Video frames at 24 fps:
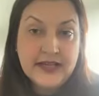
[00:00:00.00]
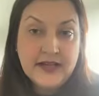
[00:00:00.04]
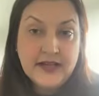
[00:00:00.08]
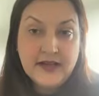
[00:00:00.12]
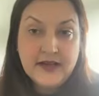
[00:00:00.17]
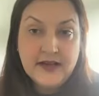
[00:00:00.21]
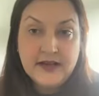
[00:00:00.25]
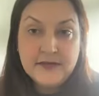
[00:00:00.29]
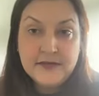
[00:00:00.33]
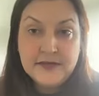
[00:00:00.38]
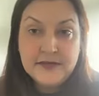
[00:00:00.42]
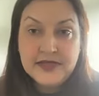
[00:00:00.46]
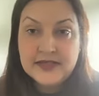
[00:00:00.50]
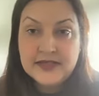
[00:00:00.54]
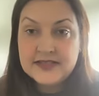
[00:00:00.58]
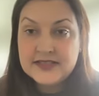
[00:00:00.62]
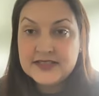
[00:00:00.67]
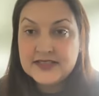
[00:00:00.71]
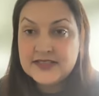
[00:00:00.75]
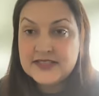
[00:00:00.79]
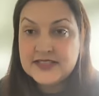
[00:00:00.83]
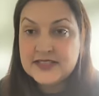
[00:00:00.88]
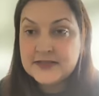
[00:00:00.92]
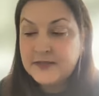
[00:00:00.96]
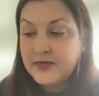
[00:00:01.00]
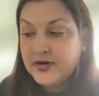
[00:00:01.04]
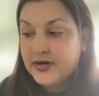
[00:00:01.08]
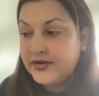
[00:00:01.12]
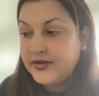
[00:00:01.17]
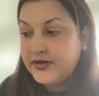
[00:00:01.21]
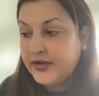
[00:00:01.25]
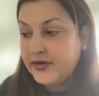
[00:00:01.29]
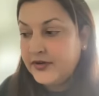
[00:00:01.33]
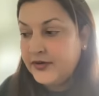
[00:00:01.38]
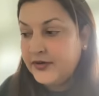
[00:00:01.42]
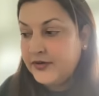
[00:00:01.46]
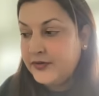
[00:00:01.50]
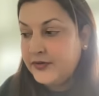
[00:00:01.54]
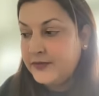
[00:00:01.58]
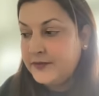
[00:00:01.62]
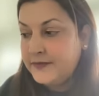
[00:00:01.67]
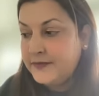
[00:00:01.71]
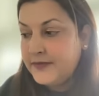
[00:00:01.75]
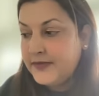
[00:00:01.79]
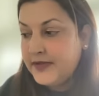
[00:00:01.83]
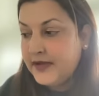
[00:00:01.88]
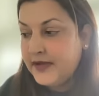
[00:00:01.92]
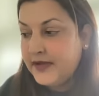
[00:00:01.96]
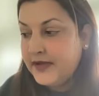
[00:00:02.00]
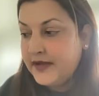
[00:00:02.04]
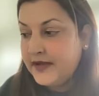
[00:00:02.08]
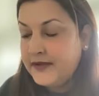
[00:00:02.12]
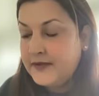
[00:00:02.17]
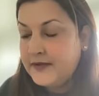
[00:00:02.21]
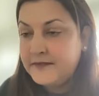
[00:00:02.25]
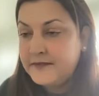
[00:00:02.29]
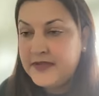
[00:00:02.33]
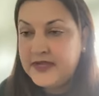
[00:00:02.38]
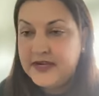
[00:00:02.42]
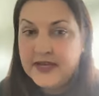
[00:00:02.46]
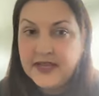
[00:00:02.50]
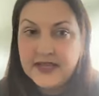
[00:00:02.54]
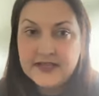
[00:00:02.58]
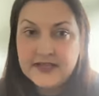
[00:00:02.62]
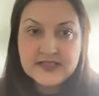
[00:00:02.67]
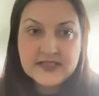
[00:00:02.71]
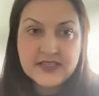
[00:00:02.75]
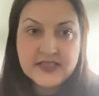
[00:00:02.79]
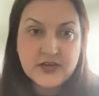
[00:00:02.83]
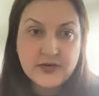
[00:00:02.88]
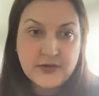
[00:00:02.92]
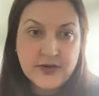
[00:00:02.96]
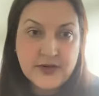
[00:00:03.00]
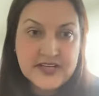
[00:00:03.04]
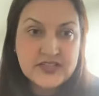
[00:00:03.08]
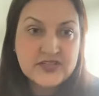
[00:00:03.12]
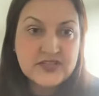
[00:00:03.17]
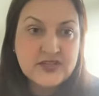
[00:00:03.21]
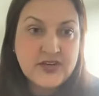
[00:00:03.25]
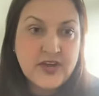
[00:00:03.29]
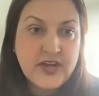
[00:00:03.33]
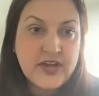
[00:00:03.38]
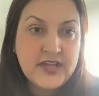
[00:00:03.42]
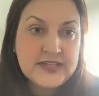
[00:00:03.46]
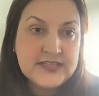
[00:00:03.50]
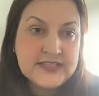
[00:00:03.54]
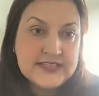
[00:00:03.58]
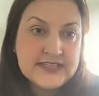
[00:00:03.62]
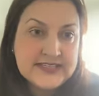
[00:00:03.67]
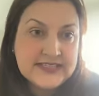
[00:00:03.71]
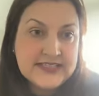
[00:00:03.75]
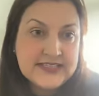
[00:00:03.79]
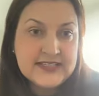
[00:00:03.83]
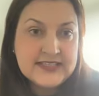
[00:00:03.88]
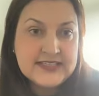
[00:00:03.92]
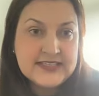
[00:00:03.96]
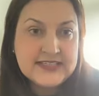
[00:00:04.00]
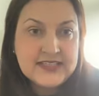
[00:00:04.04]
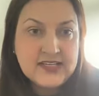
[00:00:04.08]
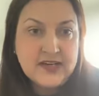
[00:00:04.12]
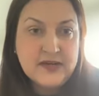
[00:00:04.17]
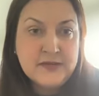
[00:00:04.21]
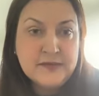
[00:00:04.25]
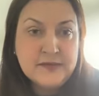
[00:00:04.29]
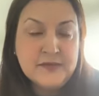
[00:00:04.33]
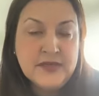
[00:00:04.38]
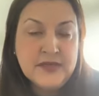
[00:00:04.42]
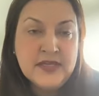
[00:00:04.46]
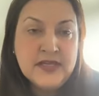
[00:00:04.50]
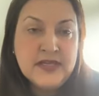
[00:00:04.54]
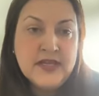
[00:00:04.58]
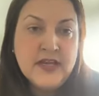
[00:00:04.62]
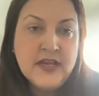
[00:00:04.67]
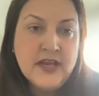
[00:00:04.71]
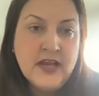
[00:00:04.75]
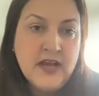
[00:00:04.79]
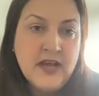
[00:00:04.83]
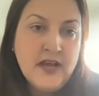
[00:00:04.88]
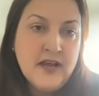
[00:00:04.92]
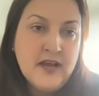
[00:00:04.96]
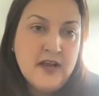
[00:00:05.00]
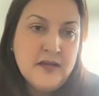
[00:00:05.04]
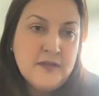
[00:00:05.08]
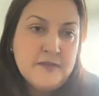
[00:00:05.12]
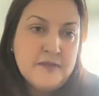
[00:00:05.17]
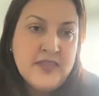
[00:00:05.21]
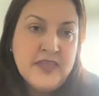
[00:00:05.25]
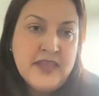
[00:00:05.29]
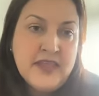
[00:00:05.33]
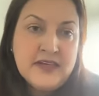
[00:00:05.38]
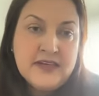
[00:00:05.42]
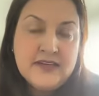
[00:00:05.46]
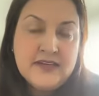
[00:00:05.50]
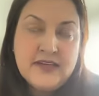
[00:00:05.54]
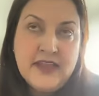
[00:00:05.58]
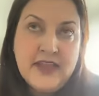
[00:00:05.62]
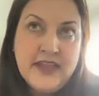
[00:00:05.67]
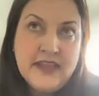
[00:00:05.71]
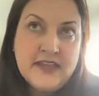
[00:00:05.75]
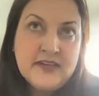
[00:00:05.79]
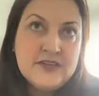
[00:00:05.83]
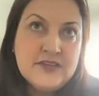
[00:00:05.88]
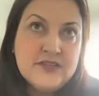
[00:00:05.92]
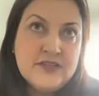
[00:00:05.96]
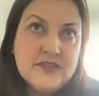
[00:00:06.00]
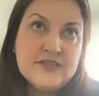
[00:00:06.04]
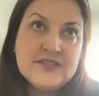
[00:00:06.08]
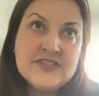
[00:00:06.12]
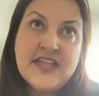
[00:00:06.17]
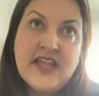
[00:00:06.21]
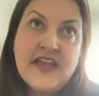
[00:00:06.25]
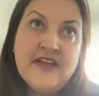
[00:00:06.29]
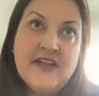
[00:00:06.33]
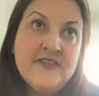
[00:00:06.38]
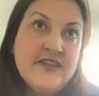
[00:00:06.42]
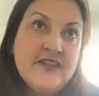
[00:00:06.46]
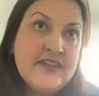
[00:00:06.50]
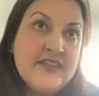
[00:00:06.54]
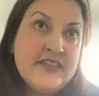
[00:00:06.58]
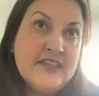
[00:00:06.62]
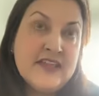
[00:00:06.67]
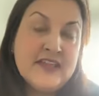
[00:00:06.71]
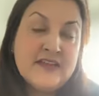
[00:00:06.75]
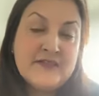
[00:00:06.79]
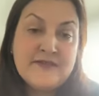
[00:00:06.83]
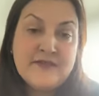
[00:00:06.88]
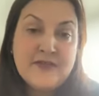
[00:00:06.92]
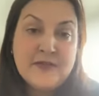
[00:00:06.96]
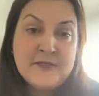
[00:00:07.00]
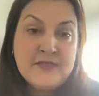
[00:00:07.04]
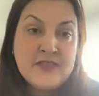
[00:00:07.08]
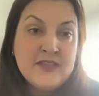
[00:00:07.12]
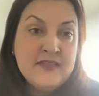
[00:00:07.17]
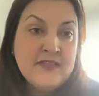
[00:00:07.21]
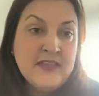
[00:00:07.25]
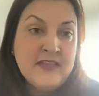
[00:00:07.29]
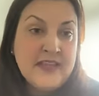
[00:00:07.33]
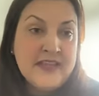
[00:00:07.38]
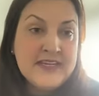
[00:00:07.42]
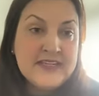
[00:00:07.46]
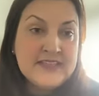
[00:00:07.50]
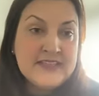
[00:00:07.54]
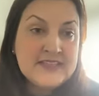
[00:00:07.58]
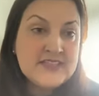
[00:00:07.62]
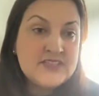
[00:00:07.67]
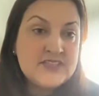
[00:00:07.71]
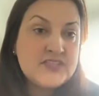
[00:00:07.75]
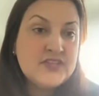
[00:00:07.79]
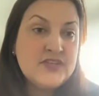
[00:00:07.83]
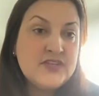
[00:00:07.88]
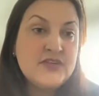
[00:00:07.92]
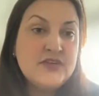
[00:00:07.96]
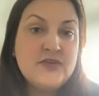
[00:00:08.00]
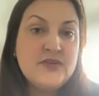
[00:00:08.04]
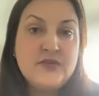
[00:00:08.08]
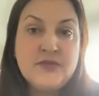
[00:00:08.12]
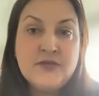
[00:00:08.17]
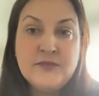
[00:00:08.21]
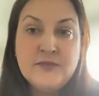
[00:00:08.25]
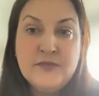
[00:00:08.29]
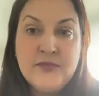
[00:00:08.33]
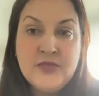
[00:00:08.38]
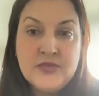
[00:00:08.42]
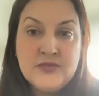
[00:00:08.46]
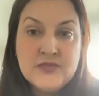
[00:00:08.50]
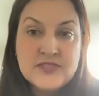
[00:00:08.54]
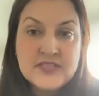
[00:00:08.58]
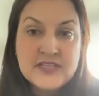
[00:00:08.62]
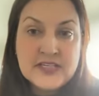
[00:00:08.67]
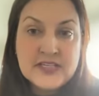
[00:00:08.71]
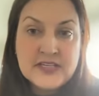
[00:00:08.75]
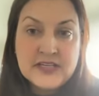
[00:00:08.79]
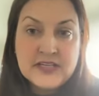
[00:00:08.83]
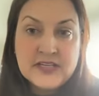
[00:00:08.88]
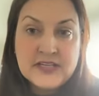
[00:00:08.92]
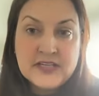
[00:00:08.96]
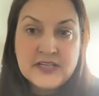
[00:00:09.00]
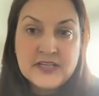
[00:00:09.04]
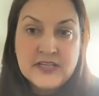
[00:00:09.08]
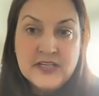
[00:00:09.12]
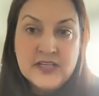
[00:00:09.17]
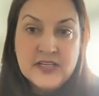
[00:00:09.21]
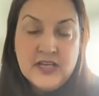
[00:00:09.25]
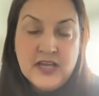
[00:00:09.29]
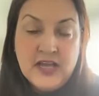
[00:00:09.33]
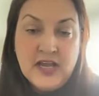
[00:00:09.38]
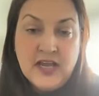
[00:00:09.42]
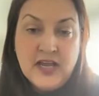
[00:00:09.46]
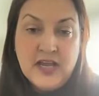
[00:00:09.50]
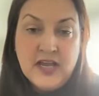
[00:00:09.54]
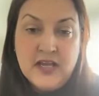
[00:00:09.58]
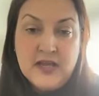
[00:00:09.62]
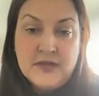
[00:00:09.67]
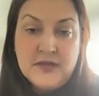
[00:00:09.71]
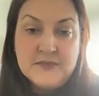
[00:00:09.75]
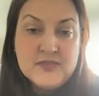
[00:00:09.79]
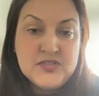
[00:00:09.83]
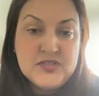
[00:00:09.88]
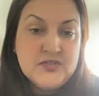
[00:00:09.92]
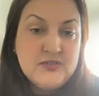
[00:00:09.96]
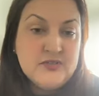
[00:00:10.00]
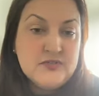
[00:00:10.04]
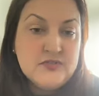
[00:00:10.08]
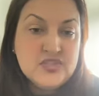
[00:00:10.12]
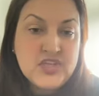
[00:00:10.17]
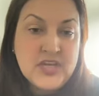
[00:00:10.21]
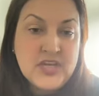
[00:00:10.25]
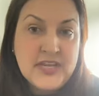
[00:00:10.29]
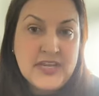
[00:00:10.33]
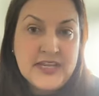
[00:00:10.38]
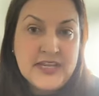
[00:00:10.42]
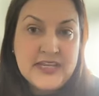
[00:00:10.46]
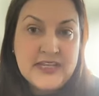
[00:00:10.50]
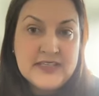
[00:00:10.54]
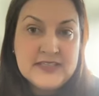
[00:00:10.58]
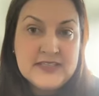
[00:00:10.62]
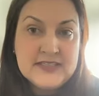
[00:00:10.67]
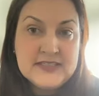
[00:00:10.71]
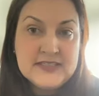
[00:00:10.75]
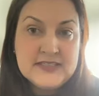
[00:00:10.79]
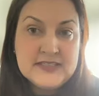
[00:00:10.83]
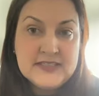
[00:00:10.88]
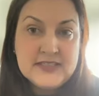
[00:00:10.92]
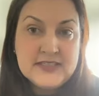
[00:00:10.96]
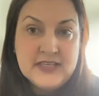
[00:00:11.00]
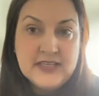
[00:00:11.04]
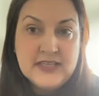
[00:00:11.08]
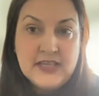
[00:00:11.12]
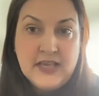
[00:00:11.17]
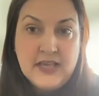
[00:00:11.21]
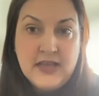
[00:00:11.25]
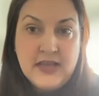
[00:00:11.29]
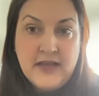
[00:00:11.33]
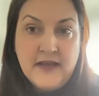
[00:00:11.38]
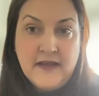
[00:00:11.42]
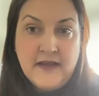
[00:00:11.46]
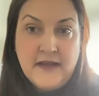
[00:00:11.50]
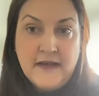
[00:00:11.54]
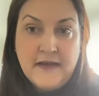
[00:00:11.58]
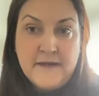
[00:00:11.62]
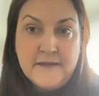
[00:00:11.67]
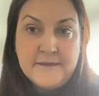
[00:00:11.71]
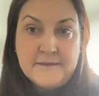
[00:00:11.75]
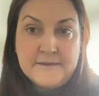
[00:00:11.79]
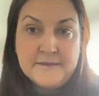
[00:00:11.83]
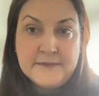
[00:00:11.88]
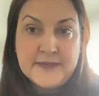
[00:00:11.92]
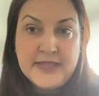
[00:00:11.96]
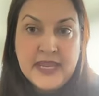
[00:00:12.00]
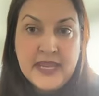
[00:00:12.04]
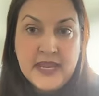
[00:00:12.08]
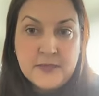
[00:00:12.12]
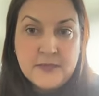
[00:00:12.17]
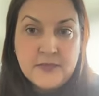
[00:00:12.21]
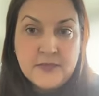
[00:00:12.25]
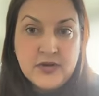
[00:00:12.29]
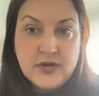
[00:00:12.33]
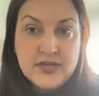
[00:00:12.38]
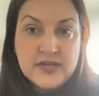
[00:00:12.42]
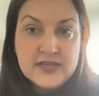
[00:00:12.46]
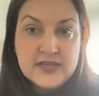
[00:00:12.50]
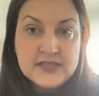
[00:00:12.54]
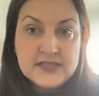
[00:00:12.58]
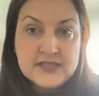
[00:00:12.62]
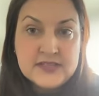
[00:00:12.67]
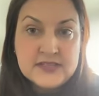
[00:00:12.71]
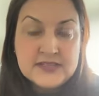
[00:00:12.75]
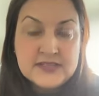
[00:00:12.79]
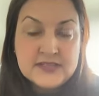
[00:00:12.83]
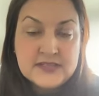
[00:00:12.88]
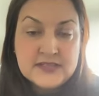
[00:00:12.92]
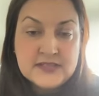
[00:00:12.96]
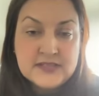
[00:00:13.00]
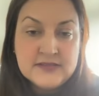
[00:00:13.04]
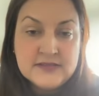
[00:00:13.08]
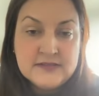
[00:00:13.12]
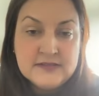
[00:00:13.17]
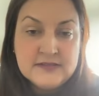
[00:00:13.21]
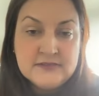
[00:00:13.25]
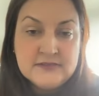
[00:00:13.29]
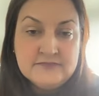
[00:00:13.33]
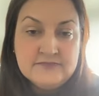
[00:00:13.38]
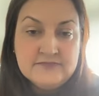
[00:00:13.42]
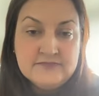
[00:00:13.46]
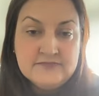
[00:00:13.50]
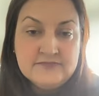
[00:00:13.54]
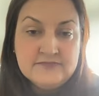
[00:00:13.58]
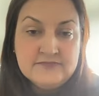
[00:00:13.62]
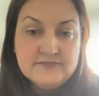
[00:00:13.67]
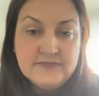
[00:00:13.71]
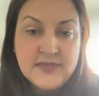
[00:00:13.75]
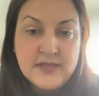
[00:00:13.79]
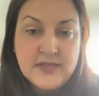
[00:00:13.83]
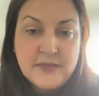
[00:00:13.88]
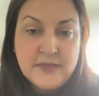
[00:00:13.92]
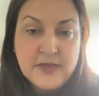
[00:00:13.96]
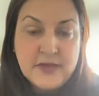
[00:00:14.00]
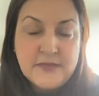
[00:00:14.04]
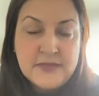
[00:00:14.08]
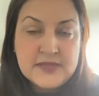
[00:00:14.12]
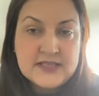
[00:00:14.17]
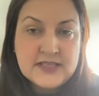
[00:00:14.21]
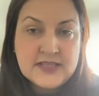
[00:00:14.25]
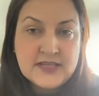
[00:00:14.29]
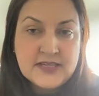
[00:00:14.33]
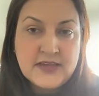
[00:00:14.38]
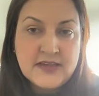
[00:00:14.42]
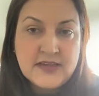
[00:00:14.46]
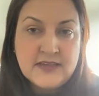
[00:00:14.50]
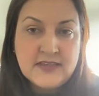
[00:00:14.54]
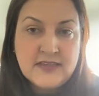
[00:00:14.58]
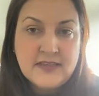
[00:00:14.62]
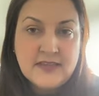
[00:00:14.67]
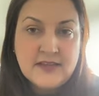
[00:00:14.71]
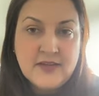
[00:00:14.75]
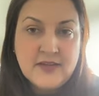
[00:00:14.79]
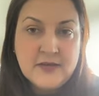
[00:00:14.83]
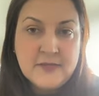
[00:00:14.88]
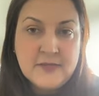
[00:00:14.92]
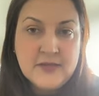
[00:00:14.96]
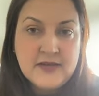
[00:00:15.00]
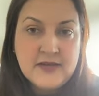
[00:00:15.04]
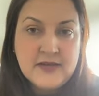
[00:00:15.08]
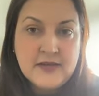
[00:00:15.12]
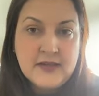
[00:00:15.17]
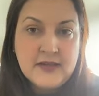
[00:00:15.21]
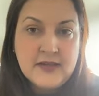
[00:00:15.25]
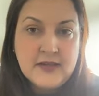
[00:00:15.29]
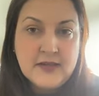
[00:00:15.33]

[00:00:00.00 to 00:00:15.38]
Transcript: It's a smart home. It has the Crestron system that handles everything from the lights to music, to shades, cameras. Am I missing anything, Carmen?